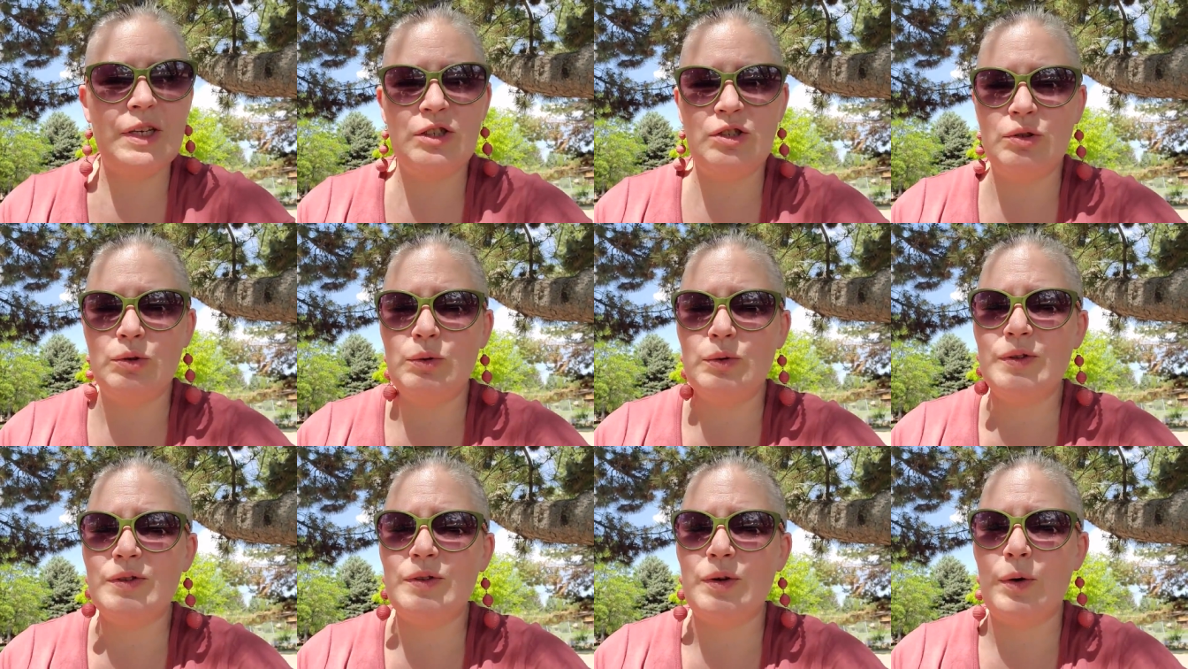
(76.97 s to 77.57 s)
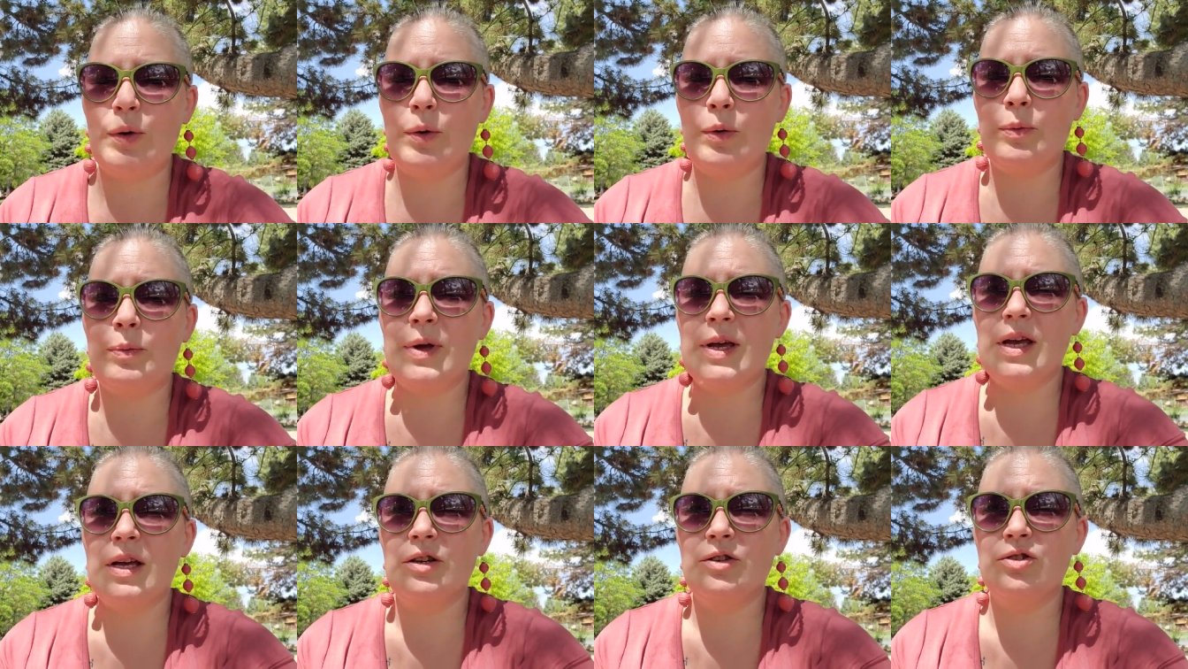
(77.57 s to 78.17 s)
issues, so
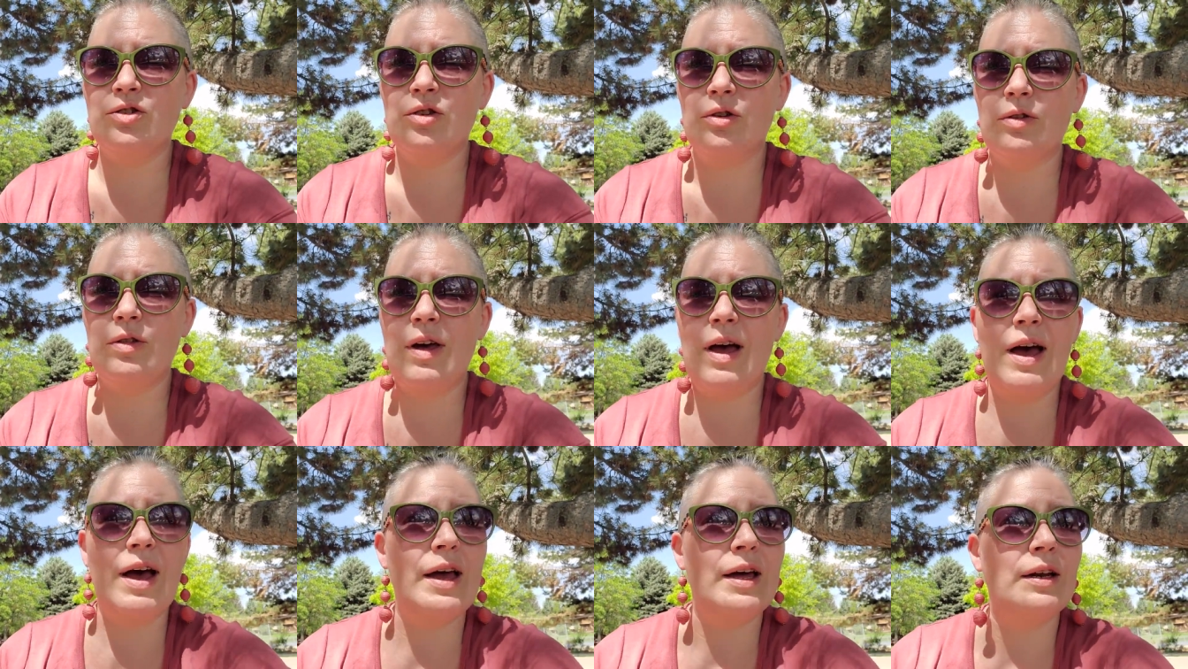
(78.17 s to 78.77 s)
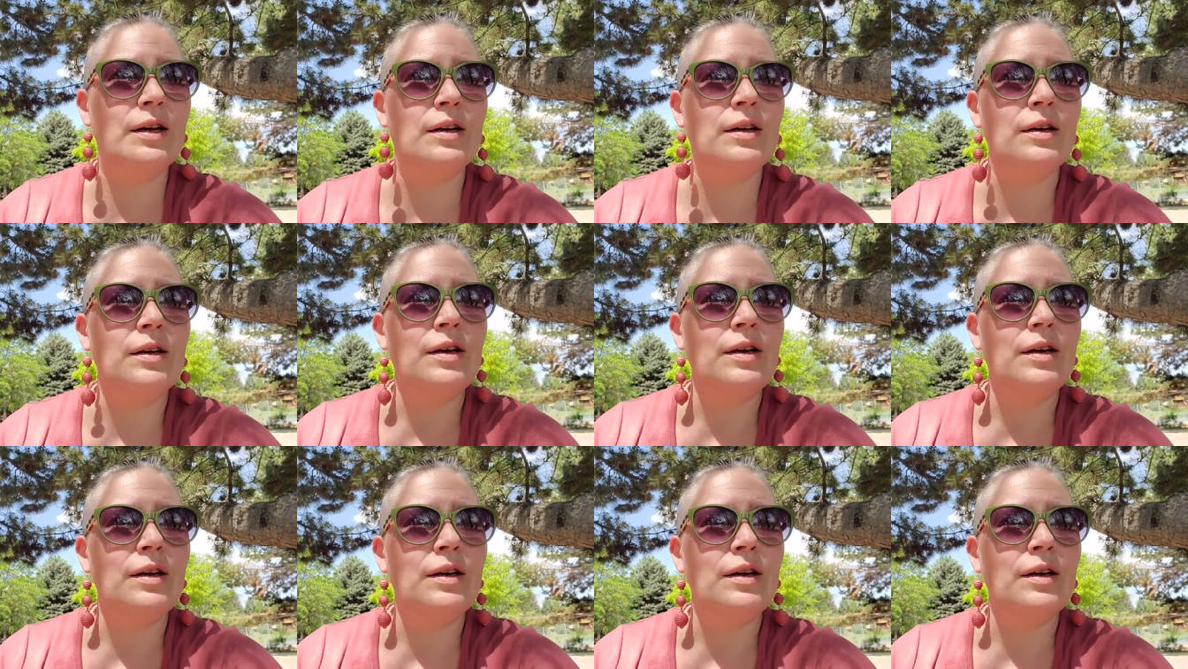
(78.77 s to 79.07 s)
making sure that